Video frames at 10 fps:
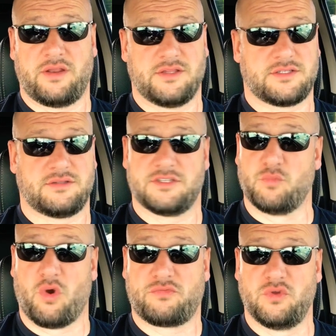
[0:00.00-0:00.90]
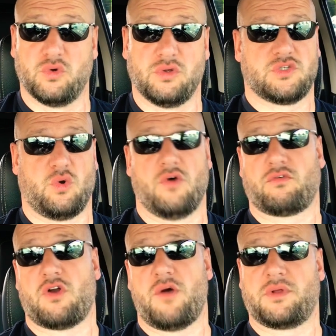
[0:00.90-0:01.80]
There's more fuel. So
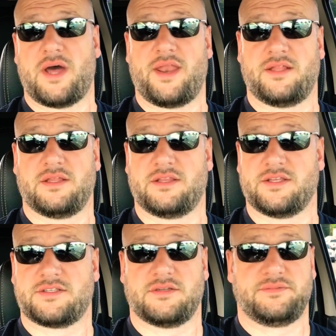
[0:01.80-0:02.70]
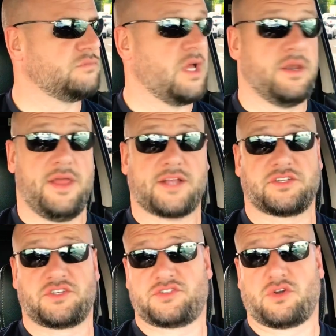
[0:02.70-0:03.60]
overall, I'm glad I did this. Next
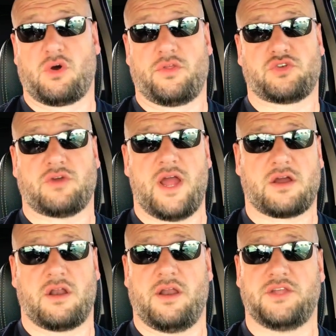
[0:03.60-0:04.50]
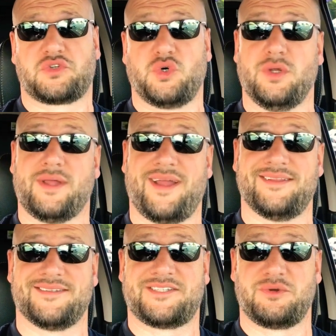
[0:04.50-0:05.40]
is just to go to the track on a nice cool night
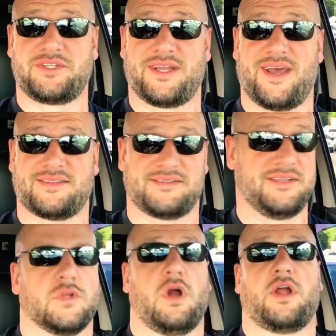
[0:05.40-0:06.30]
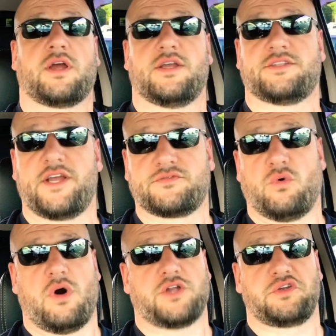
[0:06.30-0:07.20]
and see what she gets. All right, guys, thanks for
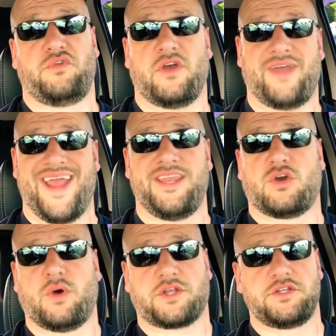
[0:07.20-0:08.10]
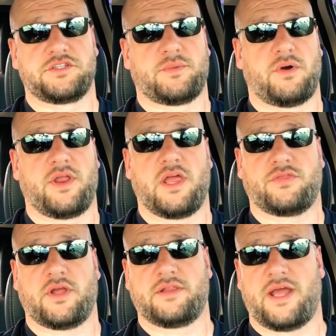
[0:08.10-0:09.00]
watching. If you have any questions about
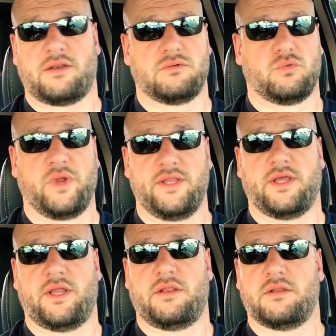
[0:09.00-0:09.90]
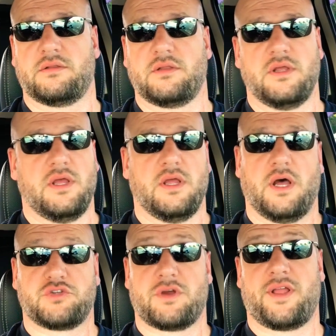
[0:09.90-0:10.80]
anything that we did,
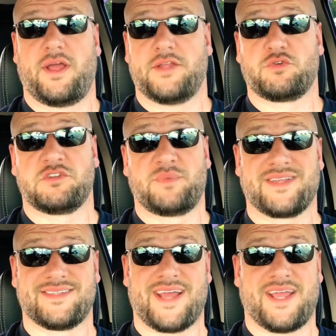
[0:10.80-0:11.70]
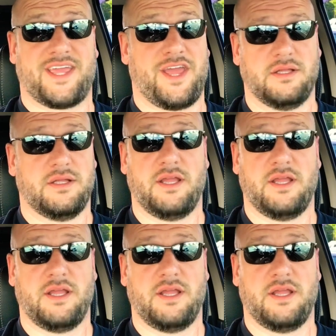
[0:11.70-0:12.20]
I'll try to answer as best as I can.